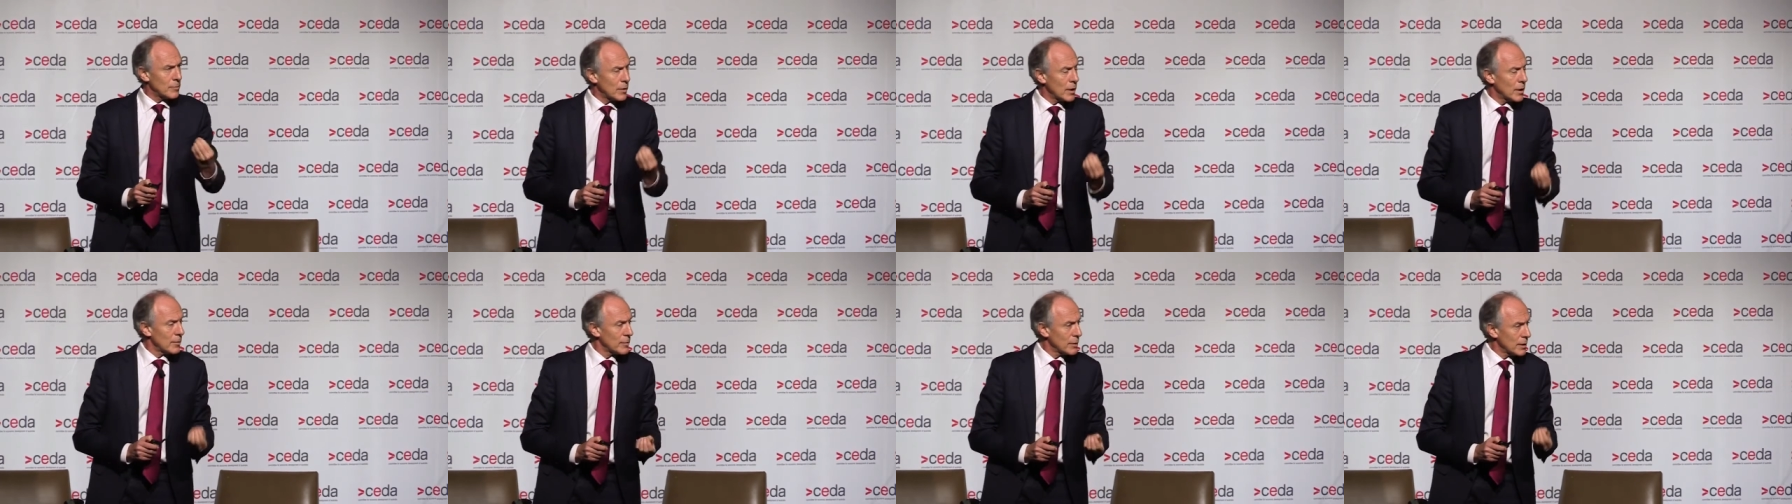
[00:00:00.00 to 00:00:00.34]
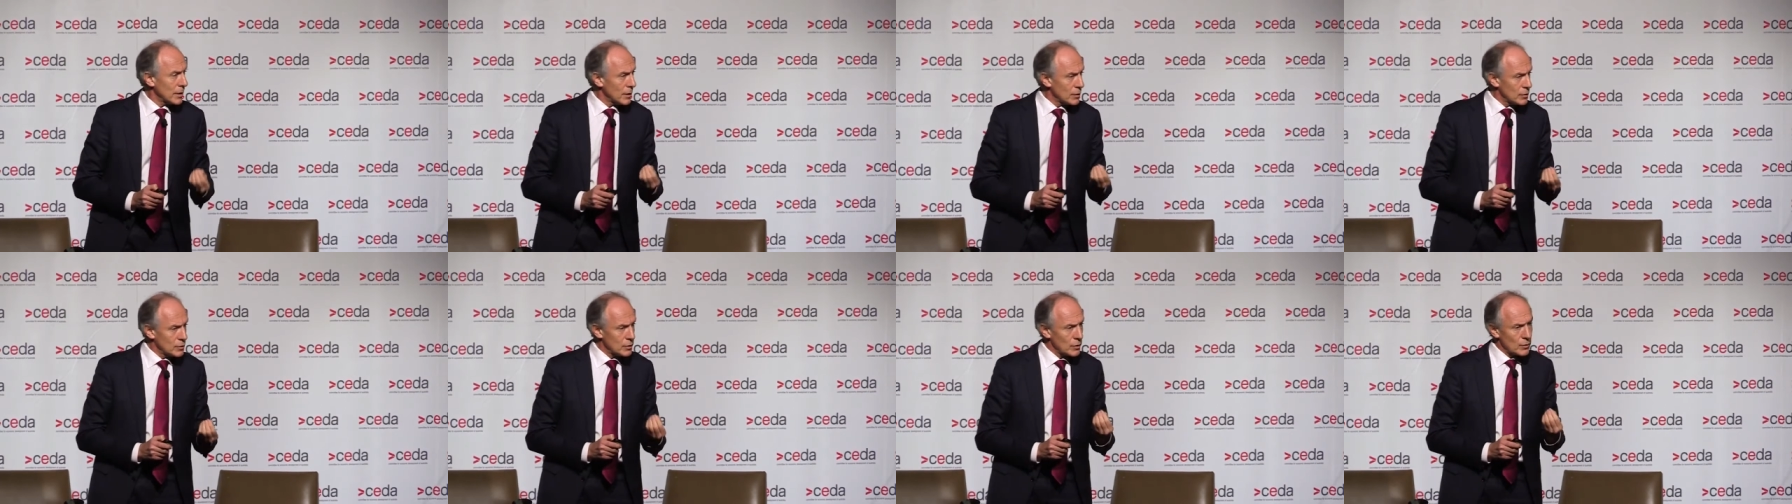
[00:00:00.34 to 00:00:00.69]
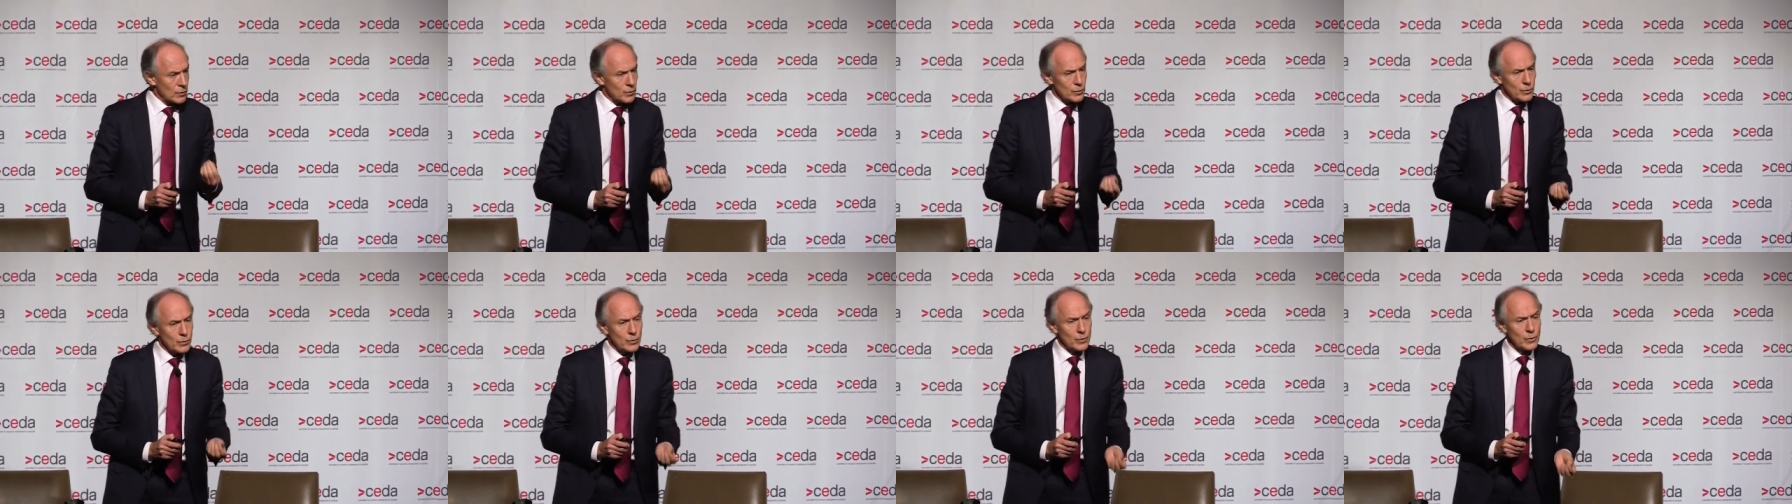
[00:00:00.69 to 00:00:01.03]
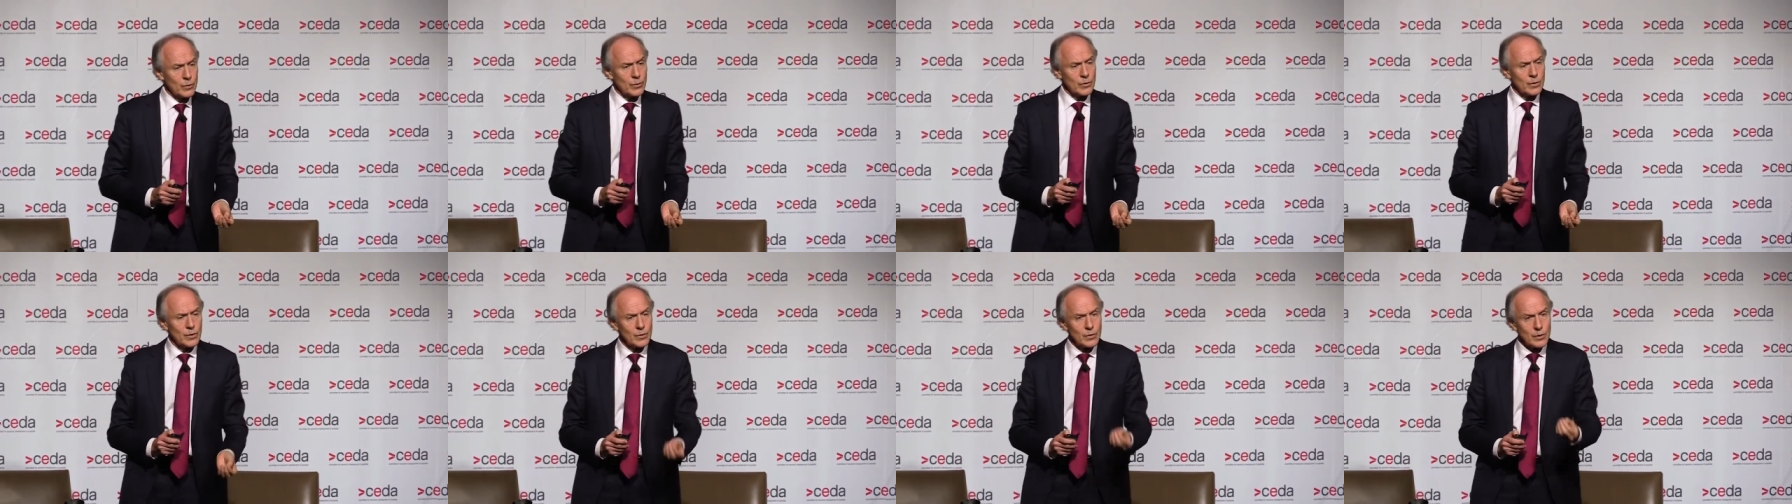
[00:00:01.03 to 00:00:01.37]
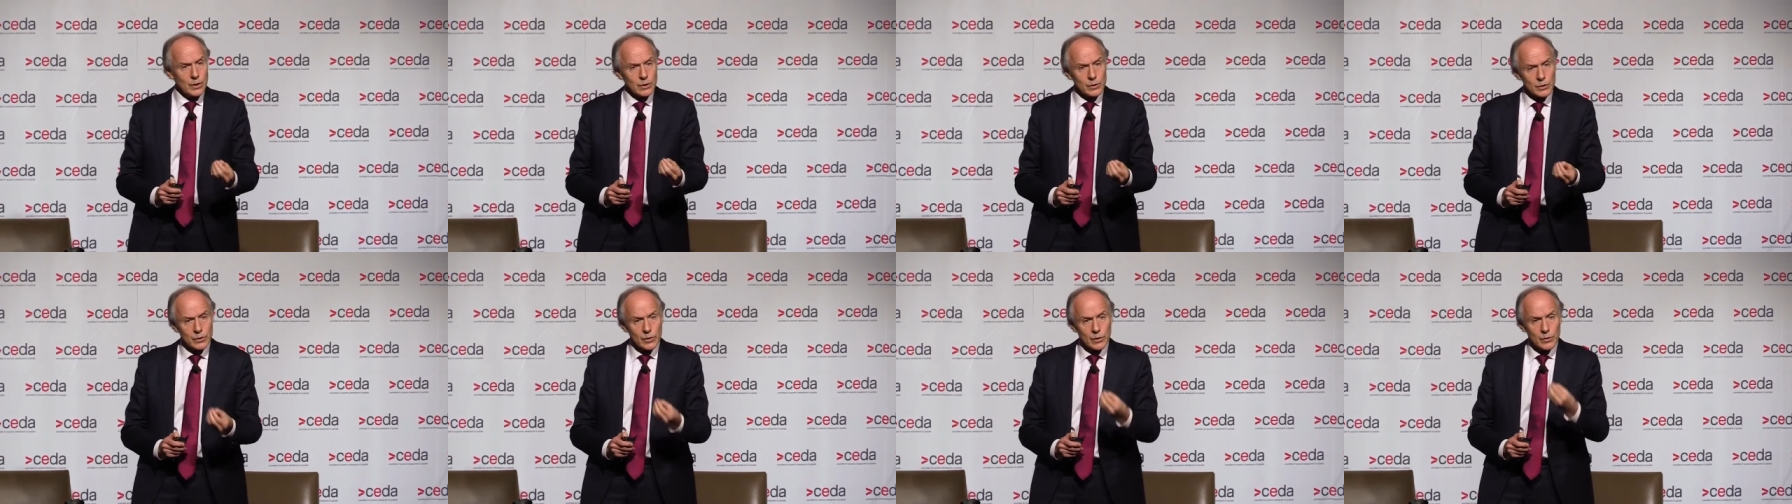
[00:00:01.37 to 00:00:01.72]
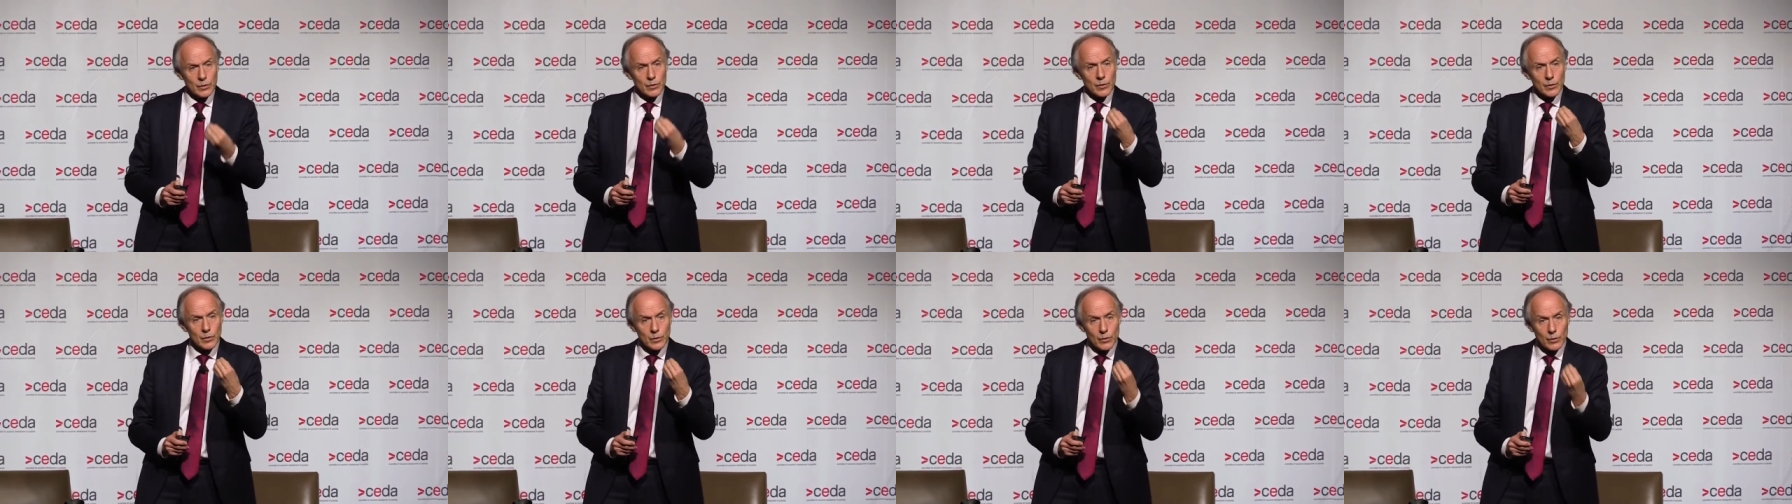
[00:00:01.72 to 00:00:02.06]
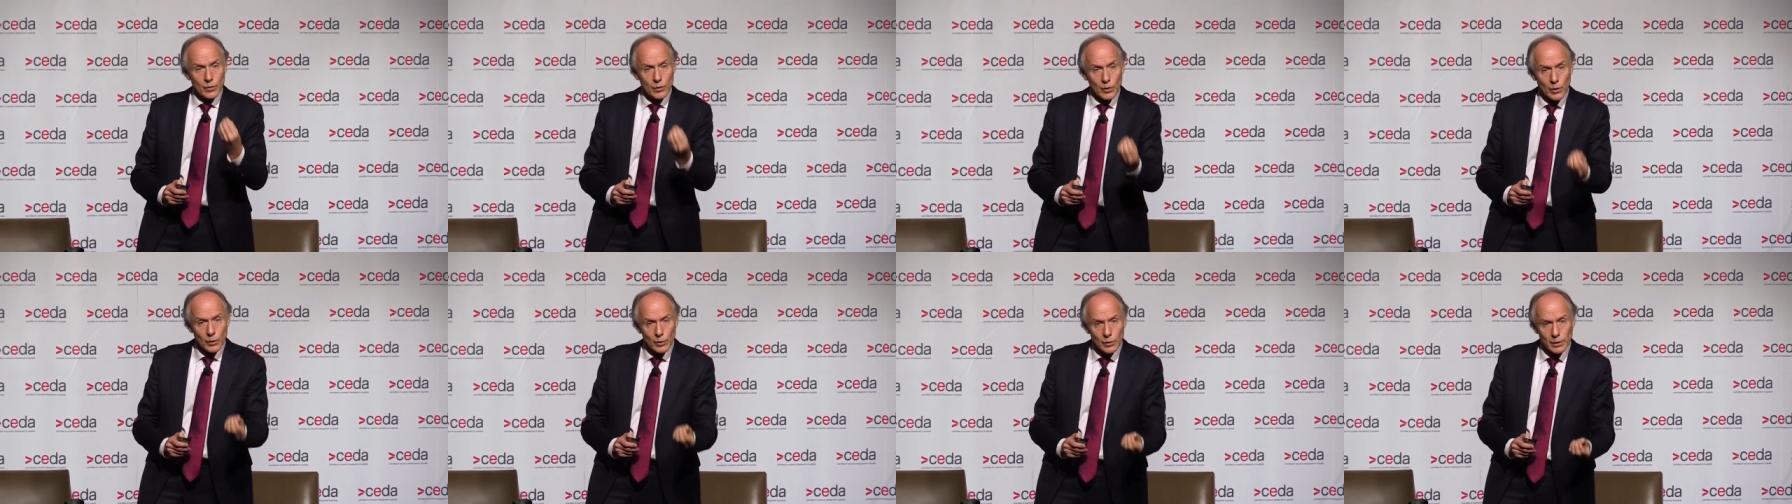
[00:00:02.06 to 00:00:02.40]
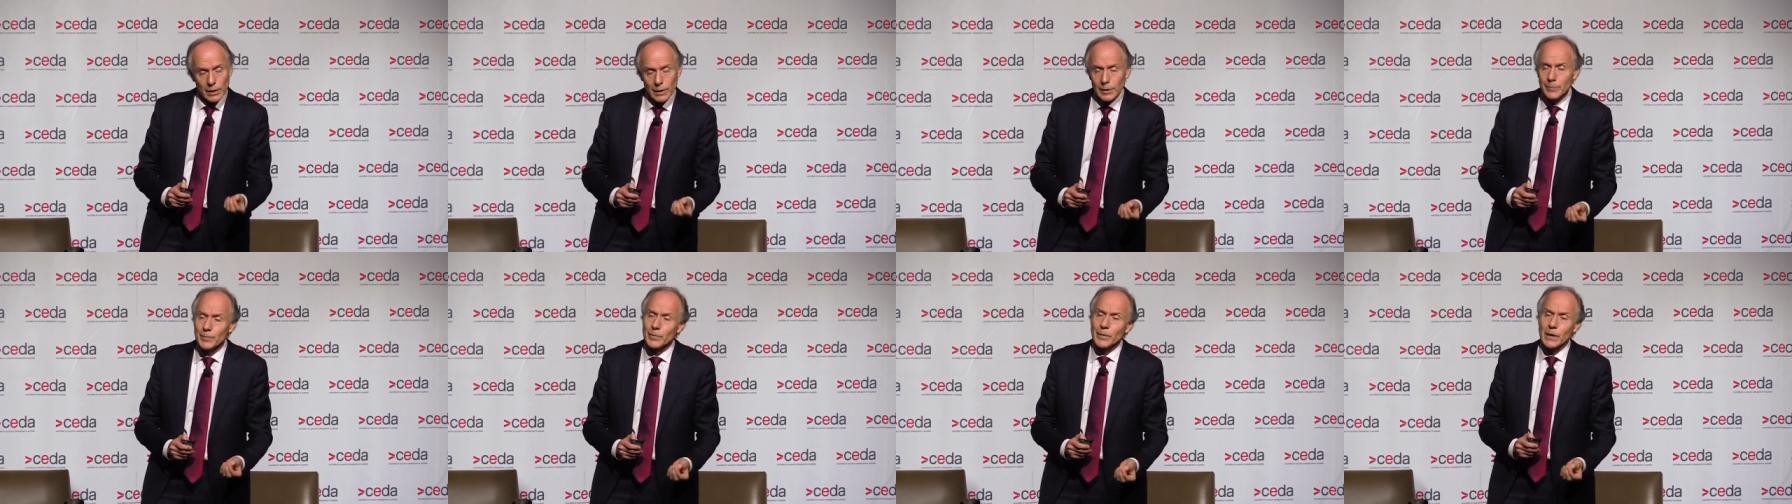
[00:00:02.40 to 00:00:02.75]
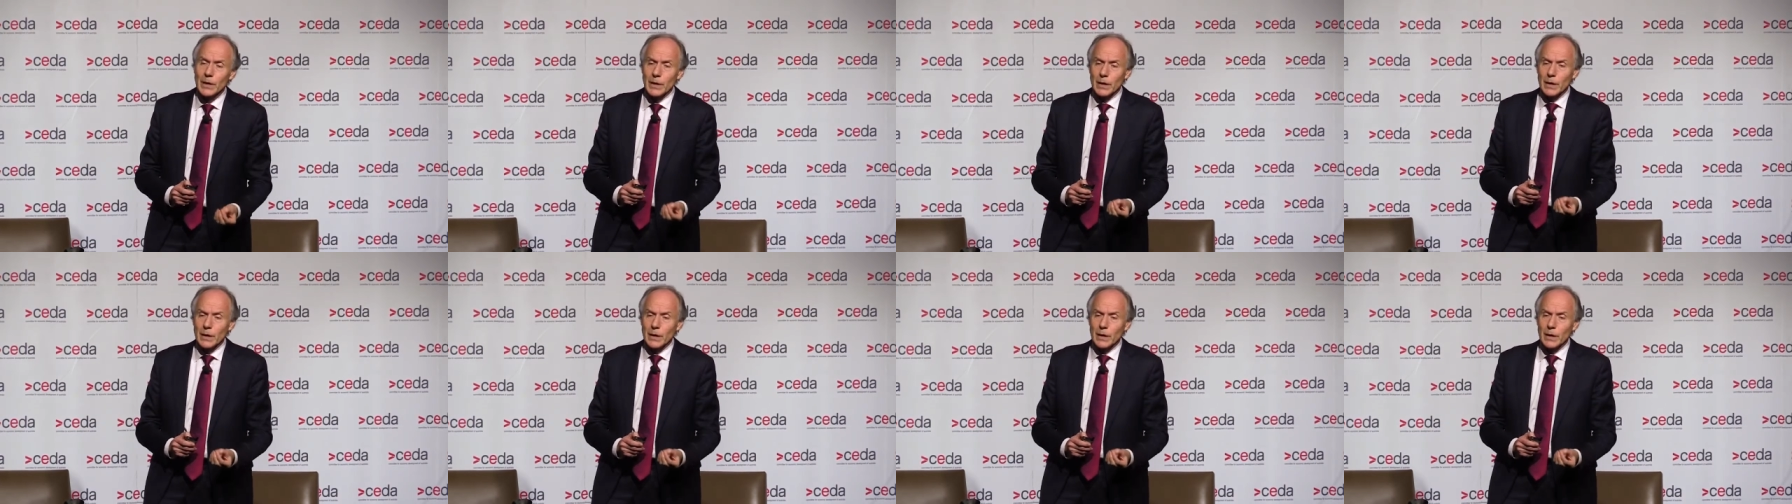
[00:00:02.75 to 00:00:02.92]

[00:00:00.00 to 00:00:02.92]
primary energy source such as solar,